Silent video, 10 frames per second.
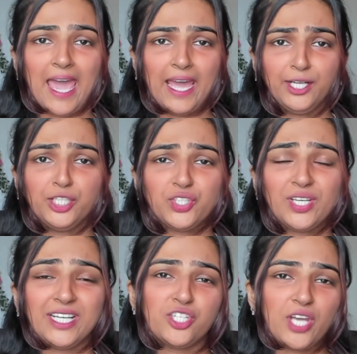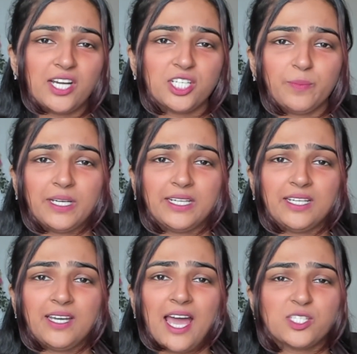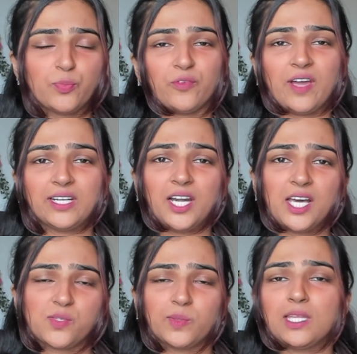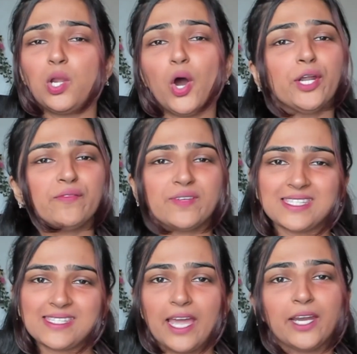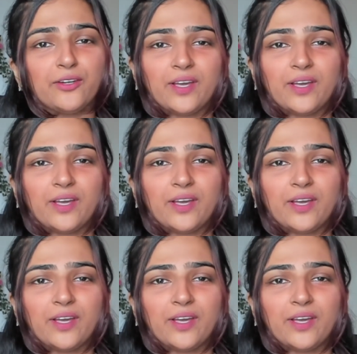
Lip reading: Additionally, ChatGPT has provided us with a lot of insight